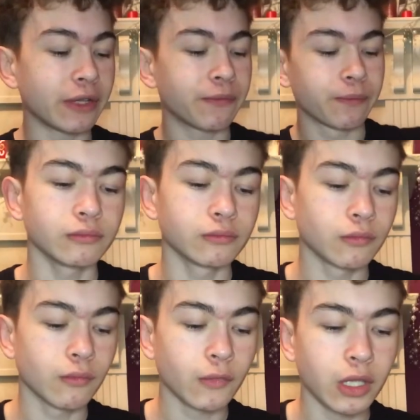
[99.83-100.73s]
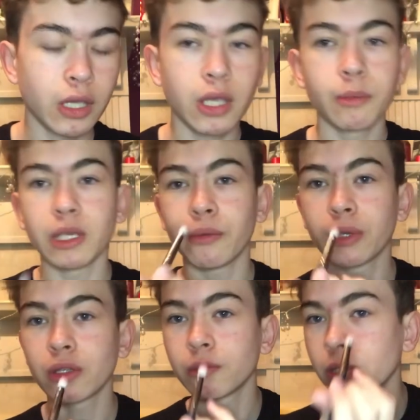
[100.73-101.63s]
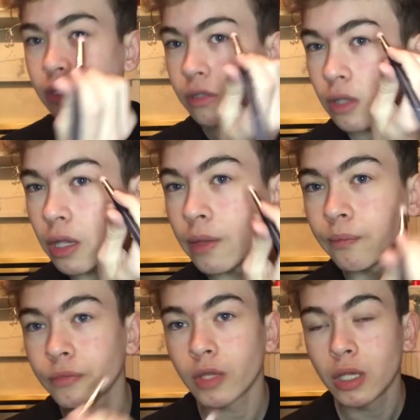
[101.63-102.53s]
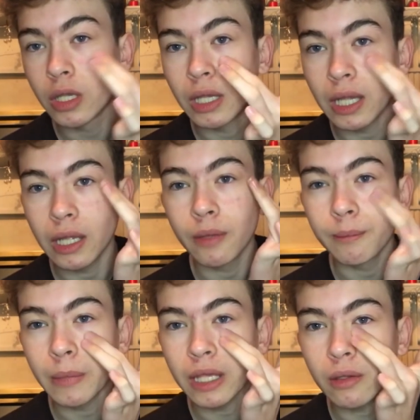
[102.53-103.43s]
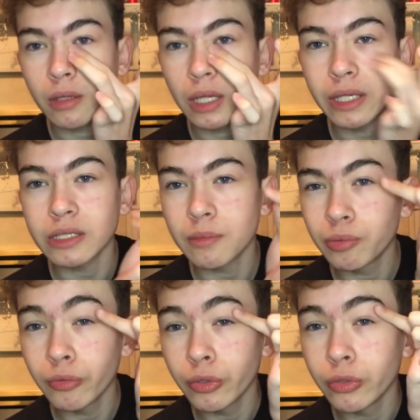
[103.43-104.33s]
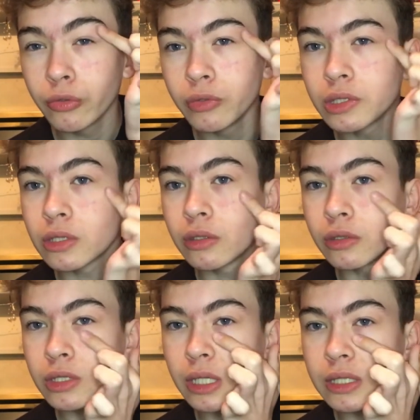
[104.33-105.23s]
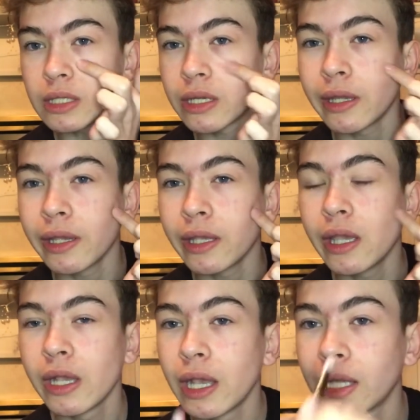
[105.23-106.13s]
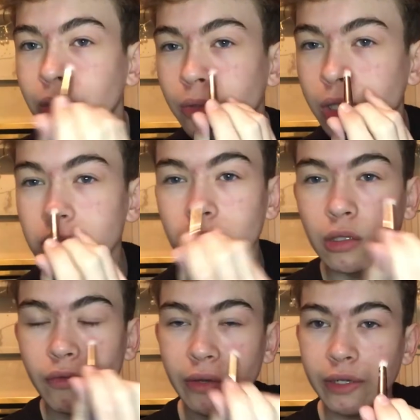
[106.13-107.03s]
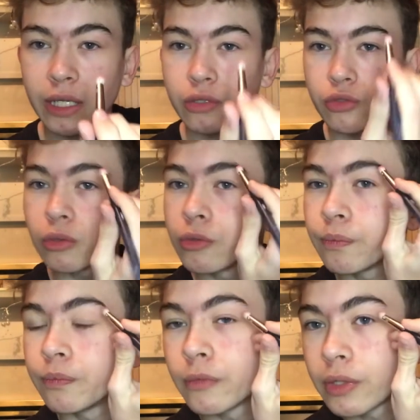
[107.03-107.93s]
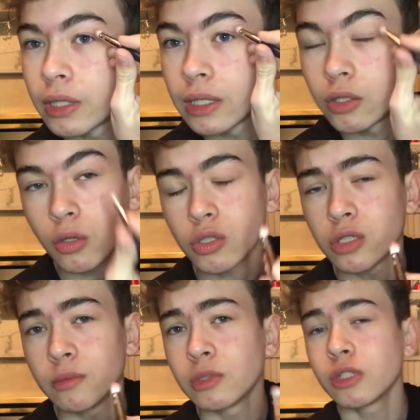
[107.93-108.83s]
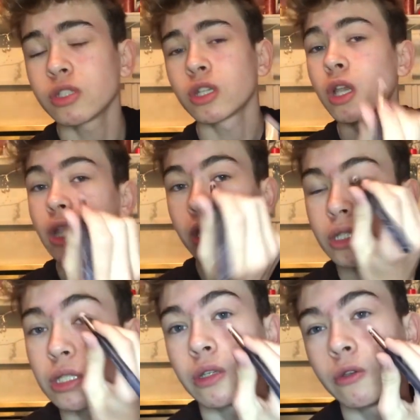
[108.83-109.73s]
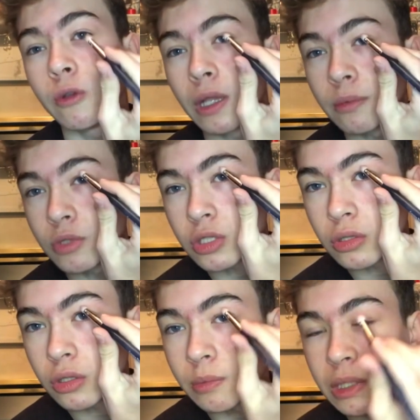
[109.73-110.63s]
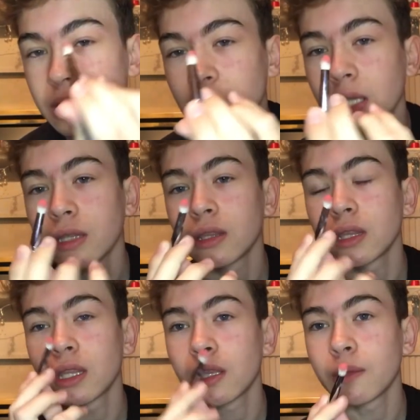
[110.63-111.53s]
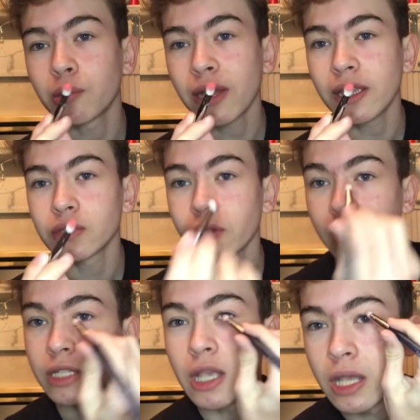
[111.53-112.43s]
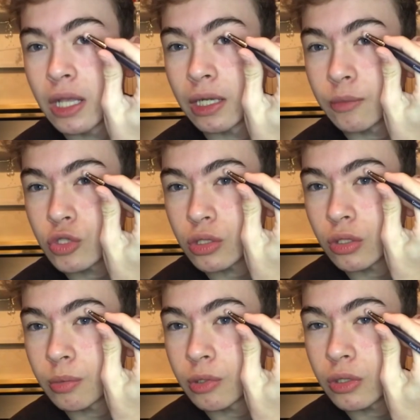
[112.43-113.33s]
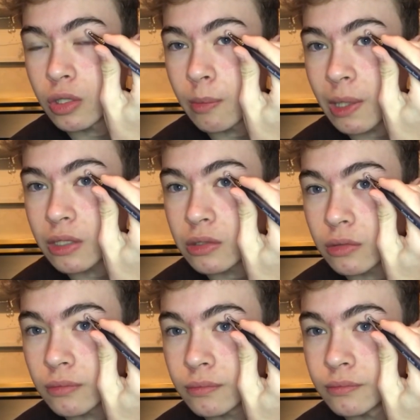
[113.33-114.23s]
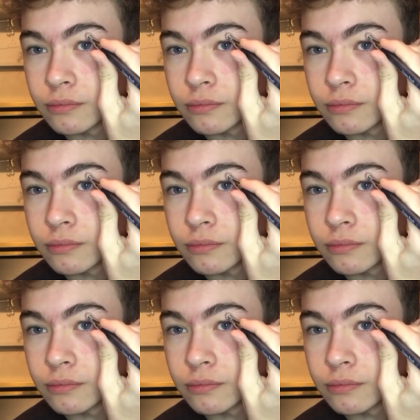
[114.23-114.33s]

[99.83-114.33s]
now. But yeah, we're gonna be Mike has a bruise under his eye, and I want it to look very natural and not too much. So I'm just gonna be taking the brightest red, and I'm just gonna put the base on.